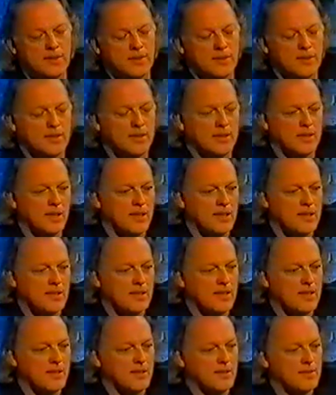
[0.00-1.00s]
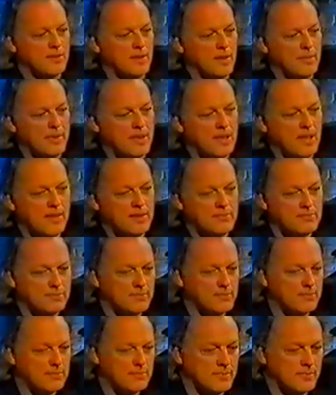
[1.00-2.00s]
God, I don't know. I mean,
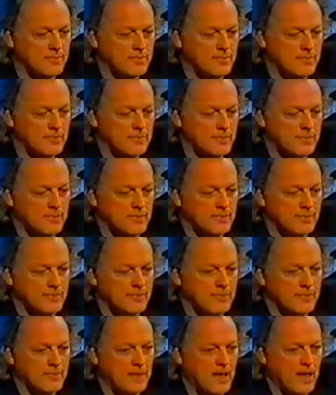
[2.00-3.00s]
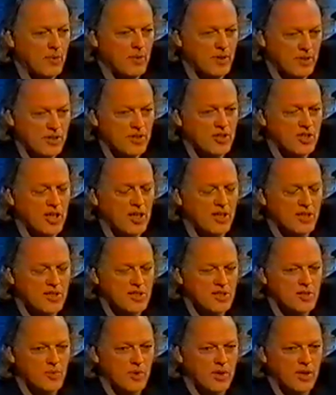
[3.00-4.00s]
I went to the
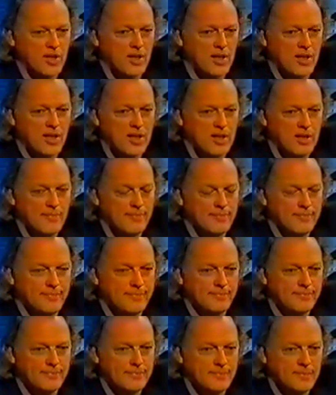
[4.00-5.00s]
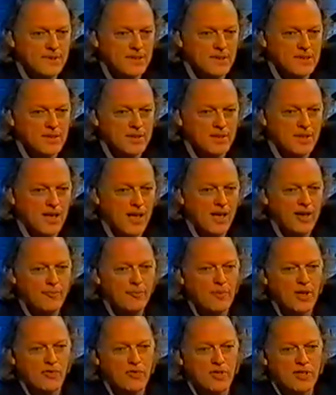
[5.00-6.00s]
Genesis one, and I have
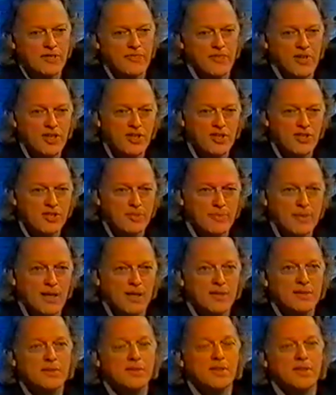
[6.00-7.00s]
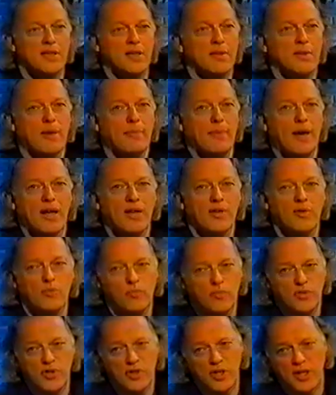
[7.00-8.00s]
my reservations about
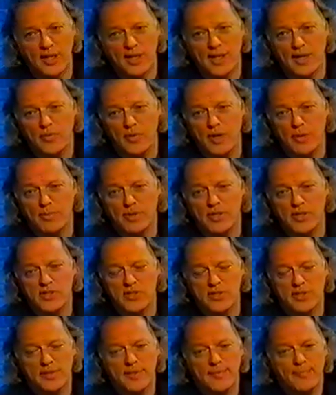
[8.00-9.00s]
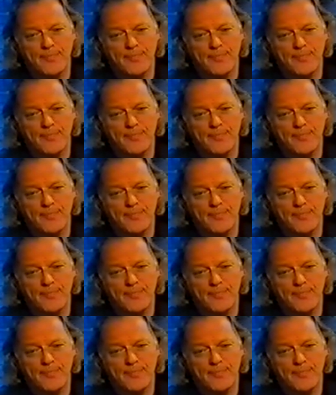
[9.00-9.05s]
doing it that way, because